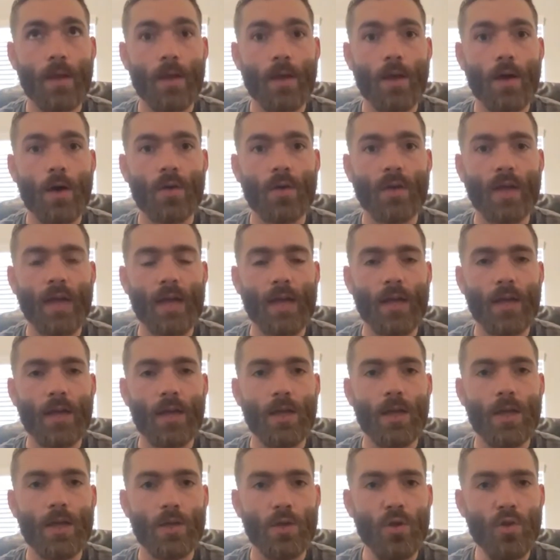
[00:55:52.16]
Okay,
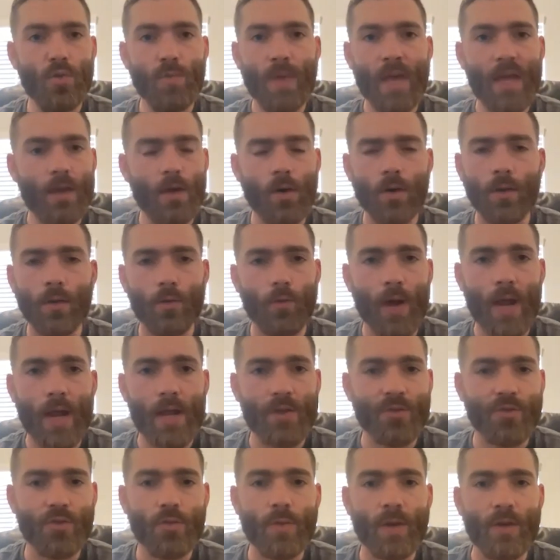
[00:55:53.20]
you may go to the
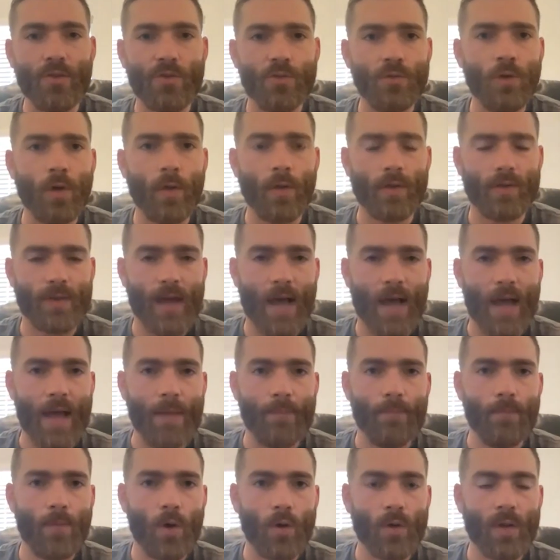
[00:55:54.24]
range, you may shoot all the time.
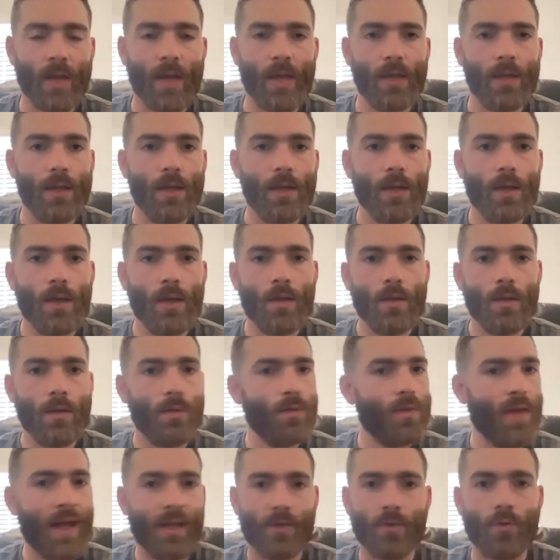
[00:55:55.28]
Okay,
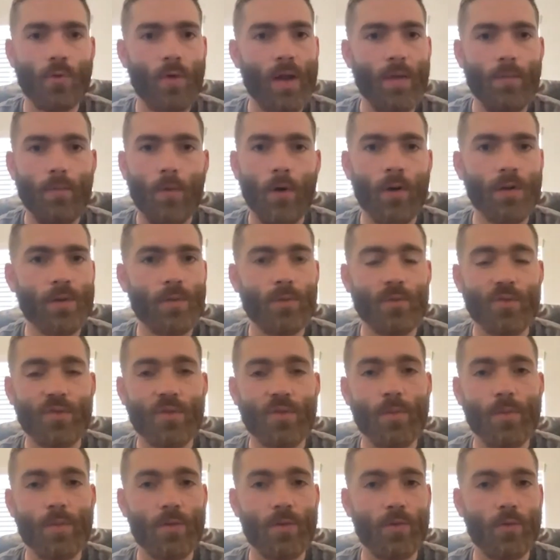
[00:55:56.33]
that's great.
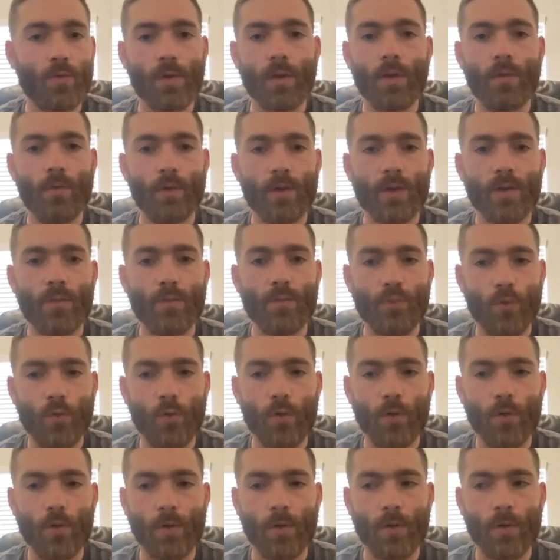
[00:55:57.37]
Marksmanship is really, really
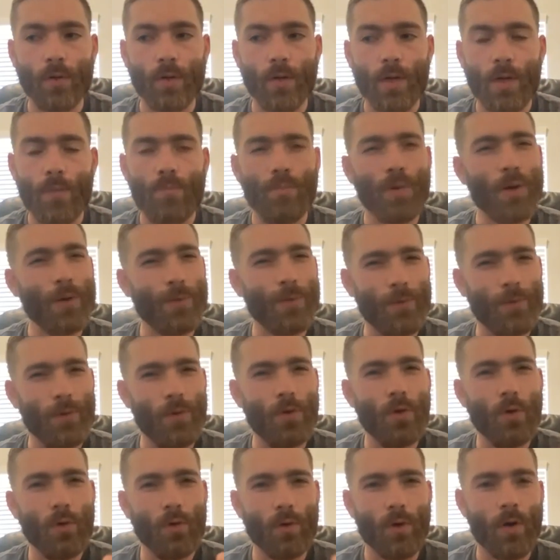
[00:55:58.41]
important. But if you
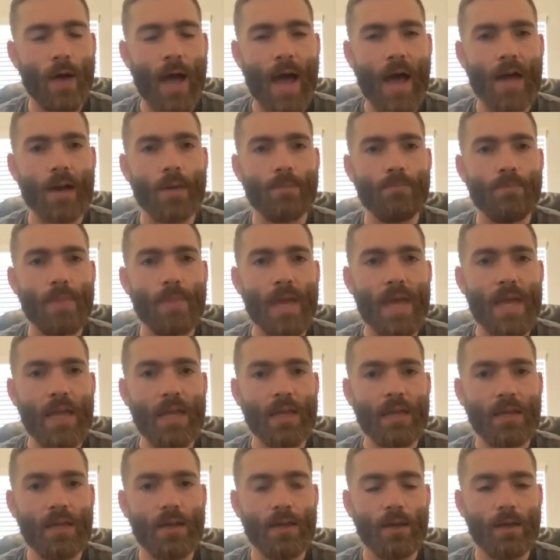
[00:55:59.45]
don't know how to
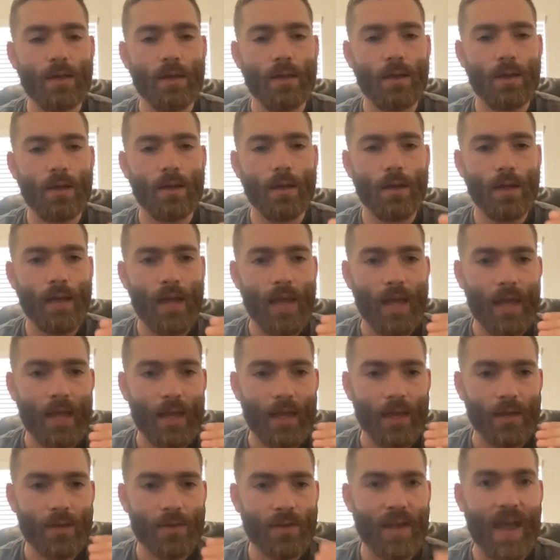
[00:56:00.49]
make
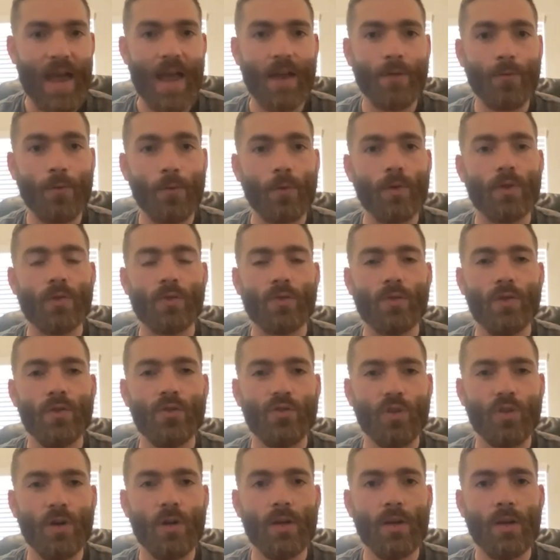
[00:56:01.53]
a tactful
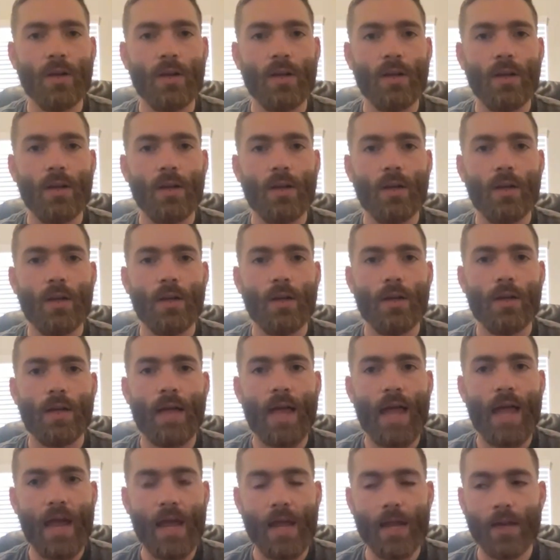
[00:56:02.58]
decision
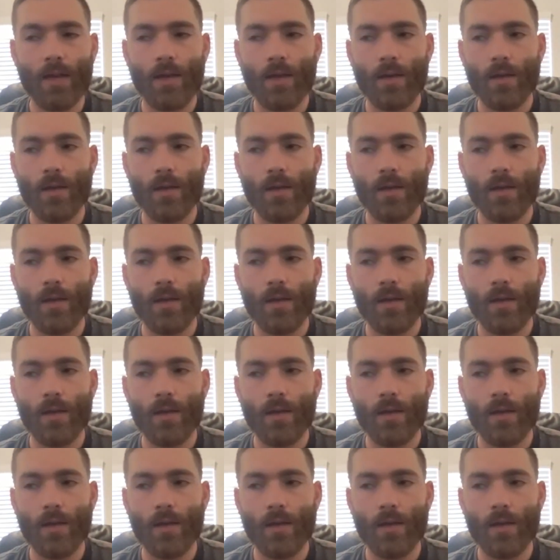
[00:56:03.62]
and